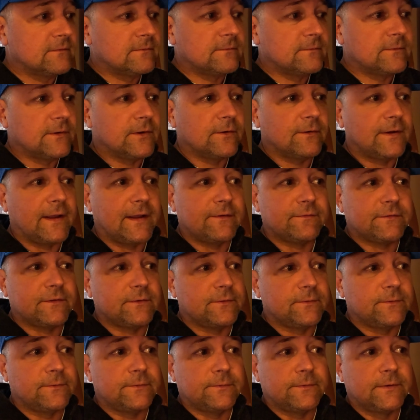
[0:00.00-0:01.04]
We don't have
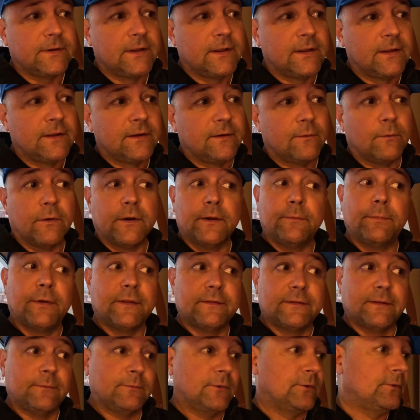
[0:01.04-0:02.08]
to worry about
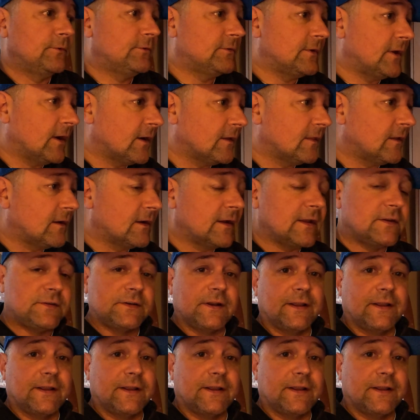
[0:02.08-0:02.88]
them losing our luggage.